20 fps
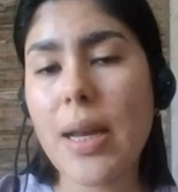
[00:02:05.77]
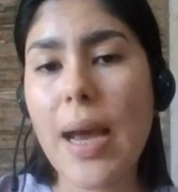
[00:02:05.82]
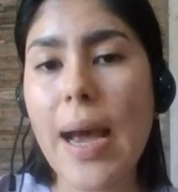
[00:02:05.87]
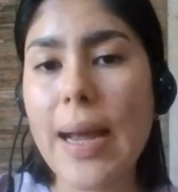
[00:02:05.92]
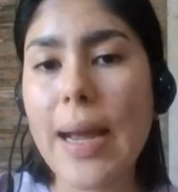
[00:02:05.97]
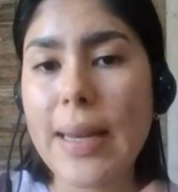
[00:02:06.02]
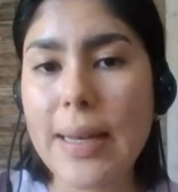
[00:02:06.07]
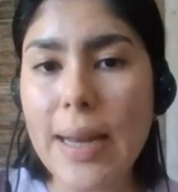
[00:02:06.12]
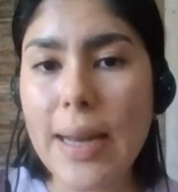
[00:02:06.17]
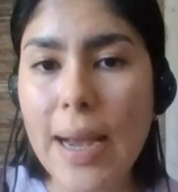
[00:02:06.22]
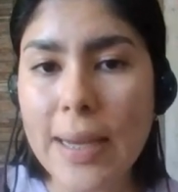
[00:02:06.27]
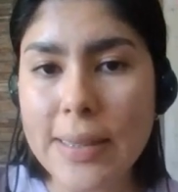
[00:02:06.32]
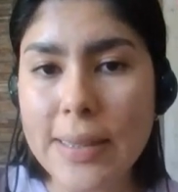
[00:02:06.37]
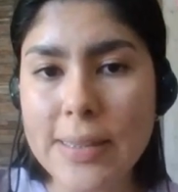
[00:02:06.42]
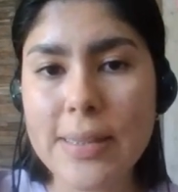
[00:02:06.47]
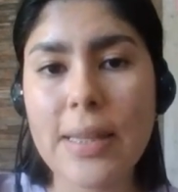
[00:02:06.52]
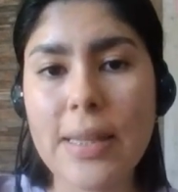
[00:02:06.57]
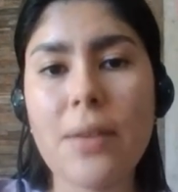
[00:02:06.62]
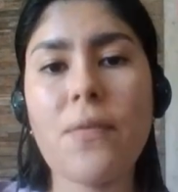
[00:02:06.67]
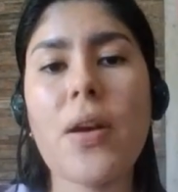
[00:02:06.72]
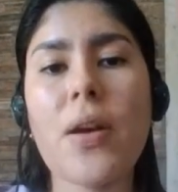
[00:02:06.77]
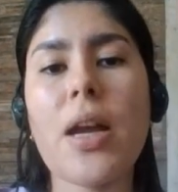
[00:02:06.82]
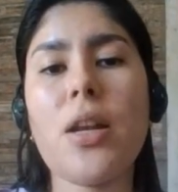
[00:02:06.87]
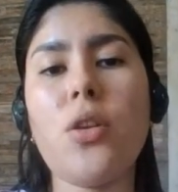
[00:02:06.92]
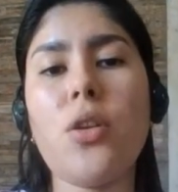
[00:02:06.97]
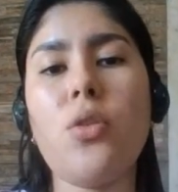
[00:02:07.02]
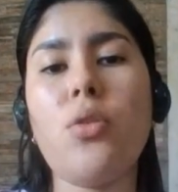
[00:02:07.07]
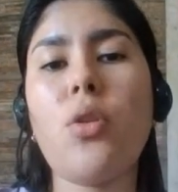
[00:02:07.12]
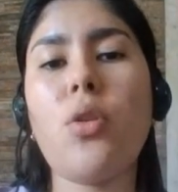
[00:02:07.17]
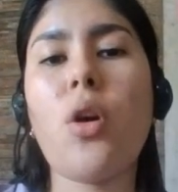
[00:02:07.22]
highlights the
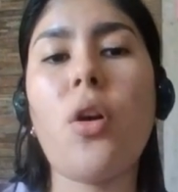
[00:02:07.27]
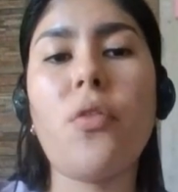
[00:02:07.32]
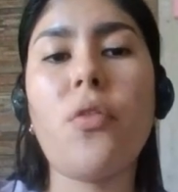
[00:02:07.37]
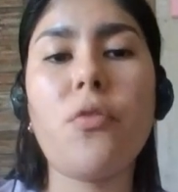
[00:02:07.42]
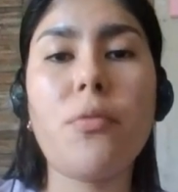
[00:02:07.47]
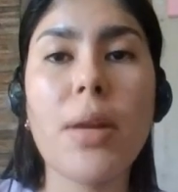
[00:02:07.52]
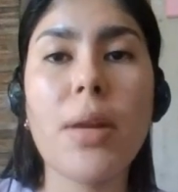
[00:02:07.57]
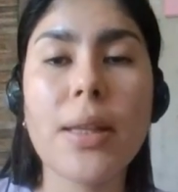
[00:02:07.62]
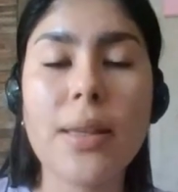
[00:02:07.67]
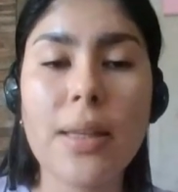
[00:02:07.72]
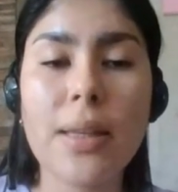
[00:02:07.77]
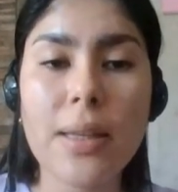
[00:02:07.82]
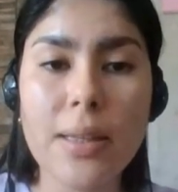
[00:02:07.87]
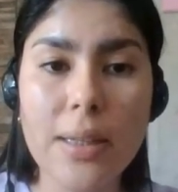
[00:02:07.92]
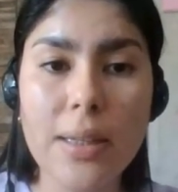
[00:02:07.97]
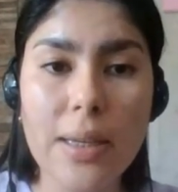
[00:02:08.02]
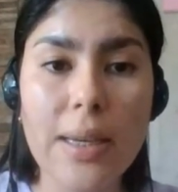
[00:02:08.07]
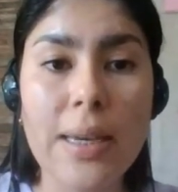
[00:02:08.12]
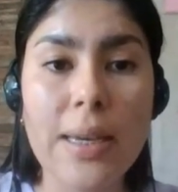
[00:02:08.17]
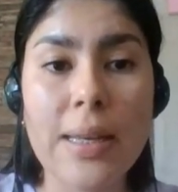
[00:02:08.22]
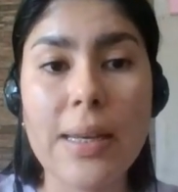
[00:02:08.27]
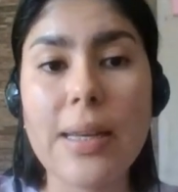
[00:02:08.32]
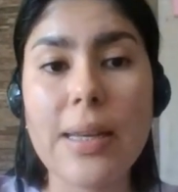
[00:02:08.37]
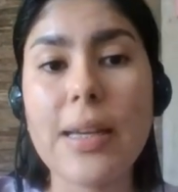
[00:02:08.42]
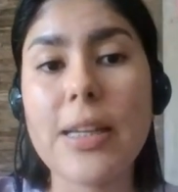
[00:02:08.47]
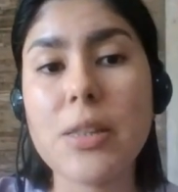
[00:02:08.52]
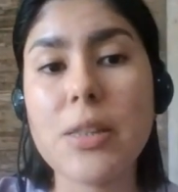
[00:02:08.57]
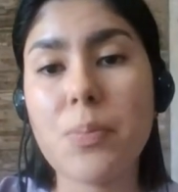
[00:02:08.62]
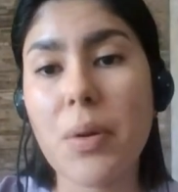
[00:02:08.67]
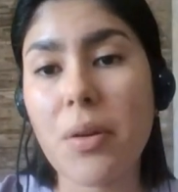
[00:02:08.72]
value of blended and
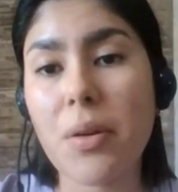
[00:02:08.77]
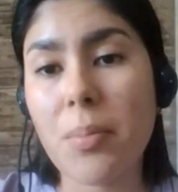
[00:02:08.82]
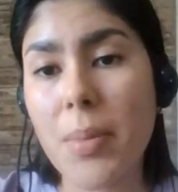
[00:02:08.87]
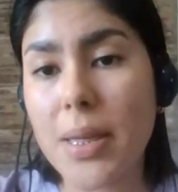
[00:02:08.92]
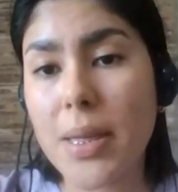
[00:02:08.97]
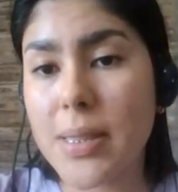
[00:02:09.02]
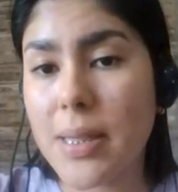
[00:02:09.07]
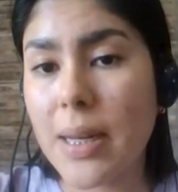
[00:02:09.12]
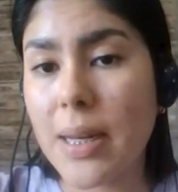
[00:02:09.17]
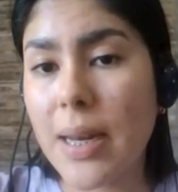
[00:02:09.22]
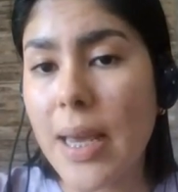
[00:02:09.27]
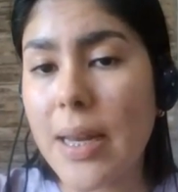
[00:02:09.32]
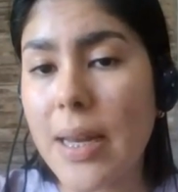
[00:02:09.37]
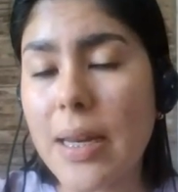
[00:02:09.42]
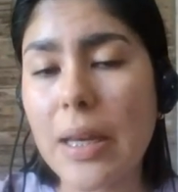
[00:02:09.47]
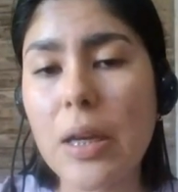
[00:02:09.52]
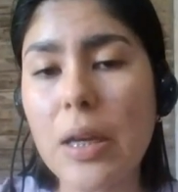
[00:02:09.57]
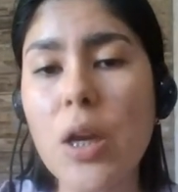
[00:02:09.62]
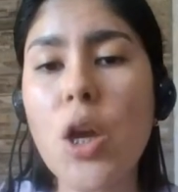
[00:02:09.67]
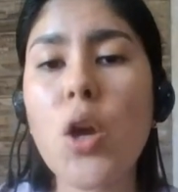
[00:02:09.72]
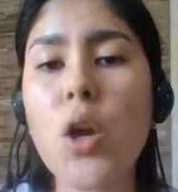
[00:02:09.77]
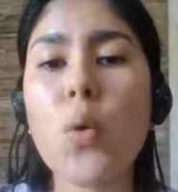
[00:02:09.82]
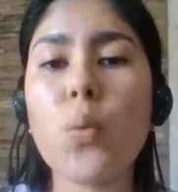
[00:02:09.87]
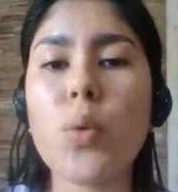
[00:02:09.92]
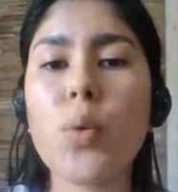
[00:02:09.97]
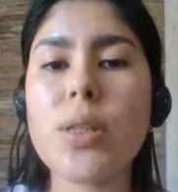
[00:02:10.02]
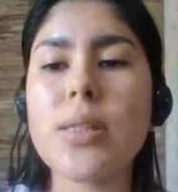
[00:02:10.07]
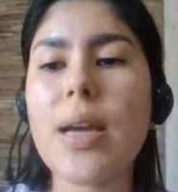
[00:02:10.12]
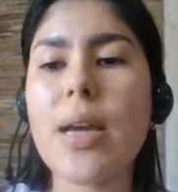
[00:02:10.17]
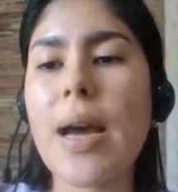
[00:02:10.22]
experimental learning,
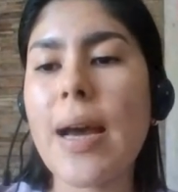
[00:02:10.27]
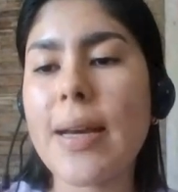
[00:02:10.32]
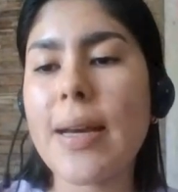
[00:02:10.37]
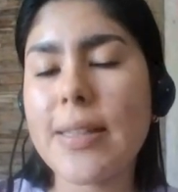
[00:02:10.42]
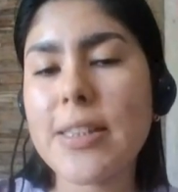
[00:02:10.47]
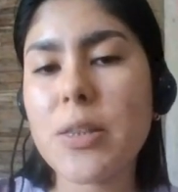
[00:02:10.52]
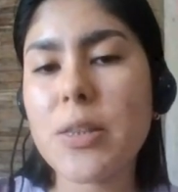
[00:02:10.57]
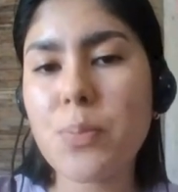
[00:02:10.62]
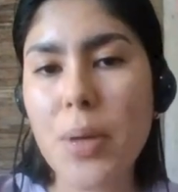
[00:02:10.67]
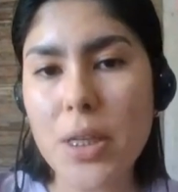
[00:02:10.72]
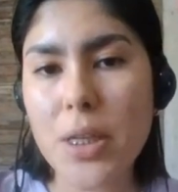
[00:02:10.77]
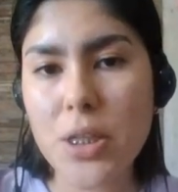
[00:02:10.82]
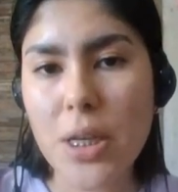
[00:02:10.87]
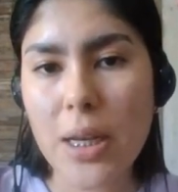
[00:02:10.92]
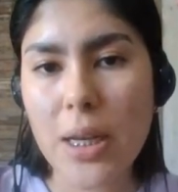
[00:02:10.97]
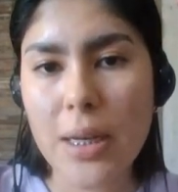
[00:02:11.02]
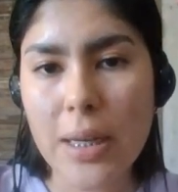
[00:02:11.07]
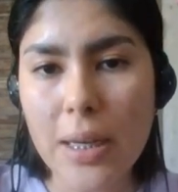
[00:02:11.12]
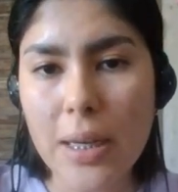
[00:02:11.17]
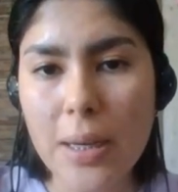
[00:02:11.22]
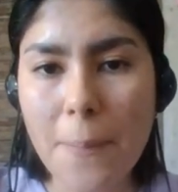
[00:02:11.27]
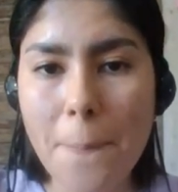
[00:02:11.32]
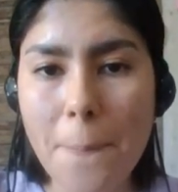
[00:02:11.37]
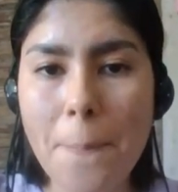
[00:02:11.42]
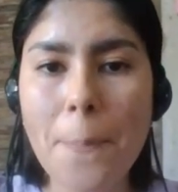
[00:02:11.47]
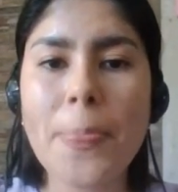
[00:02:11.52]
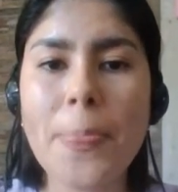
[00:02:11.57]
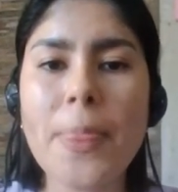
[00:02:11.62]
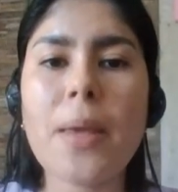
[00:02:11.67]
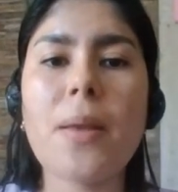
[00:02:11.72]
which are especially
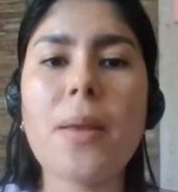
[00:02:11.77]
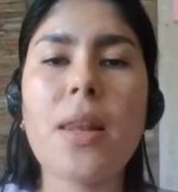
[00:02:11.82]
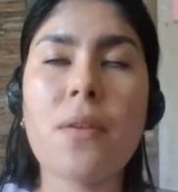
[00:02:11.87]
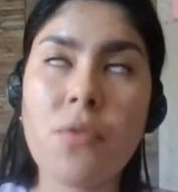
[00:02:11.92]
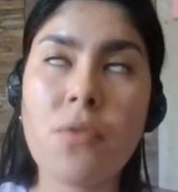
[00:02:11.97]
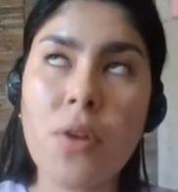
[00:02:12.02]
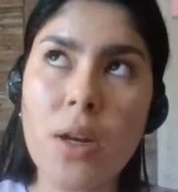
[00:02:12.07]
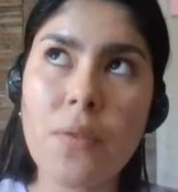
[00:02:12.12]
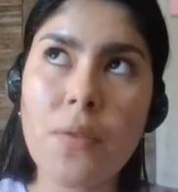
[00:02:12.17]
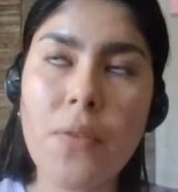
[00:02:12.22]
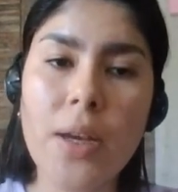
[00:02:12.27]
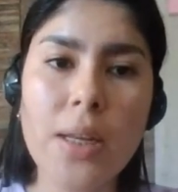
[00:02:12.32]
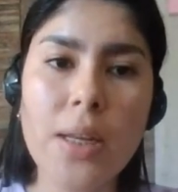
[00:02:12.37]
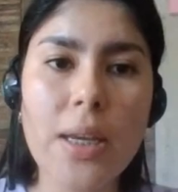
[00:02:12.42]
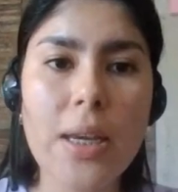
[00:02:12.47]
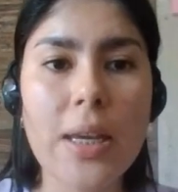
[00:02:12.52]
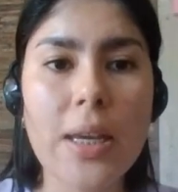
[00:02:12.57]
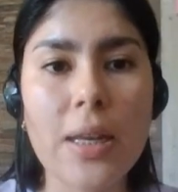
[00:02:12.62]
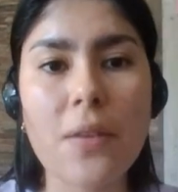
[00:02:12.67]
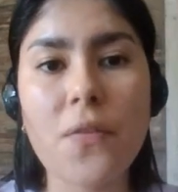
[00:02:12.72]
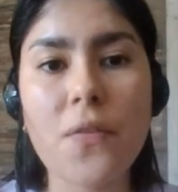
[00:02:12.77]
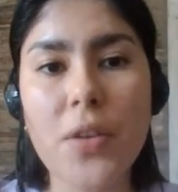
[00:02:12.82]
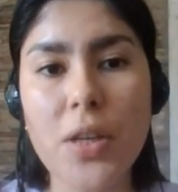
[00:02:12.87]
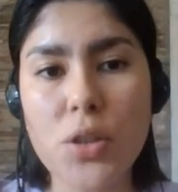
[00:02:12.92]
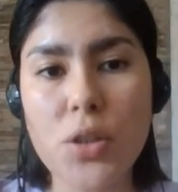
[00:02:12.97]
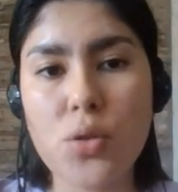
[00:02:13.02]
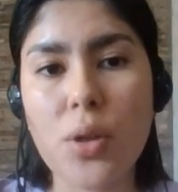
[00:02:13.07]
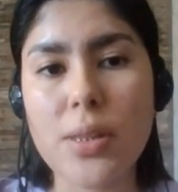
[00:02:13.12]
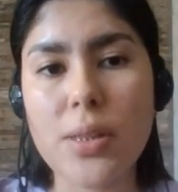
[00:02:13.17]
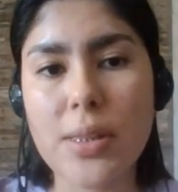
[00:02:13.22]
relevant in
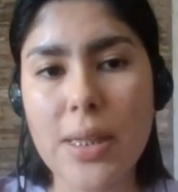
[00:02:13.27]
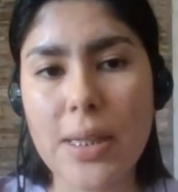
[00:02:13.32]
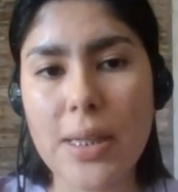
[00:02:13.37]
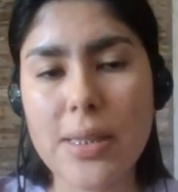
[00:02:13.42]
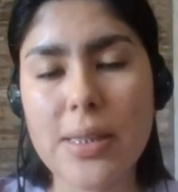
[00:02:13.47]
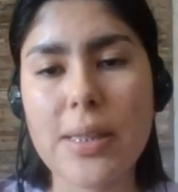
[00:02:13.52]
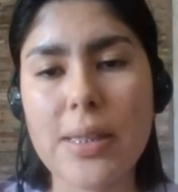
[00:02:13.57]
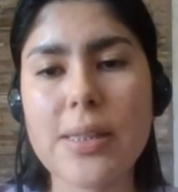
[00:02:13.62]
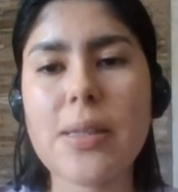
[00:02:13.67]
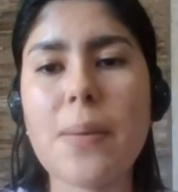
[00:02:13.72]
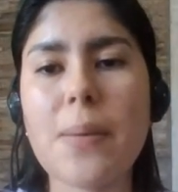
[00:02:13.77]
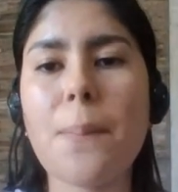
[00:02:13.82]
virtual settings.